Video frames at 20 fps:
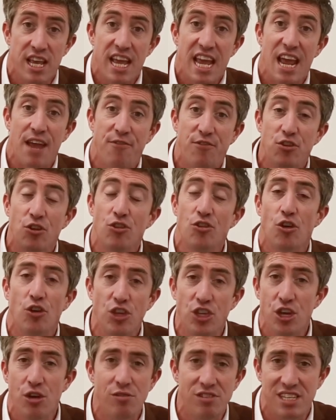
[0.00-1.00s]
If you're not
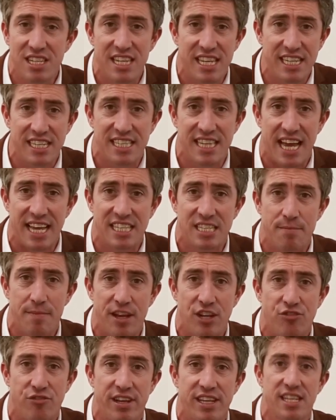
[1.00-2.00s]
using these data
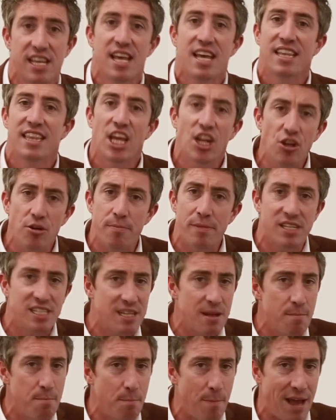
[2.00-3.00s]
metrics, then you're missing
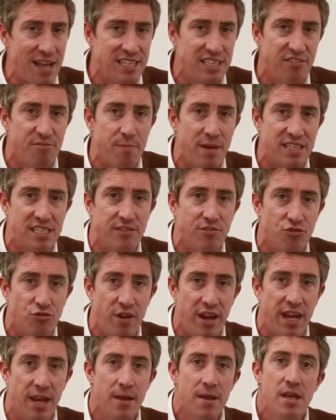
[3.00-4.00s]
a massive, massive
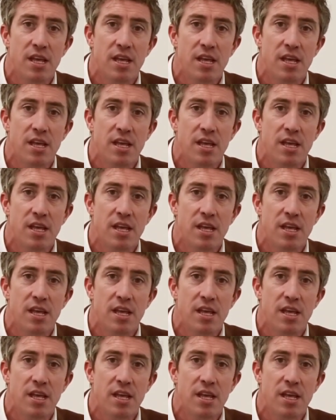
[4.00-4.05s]
trick.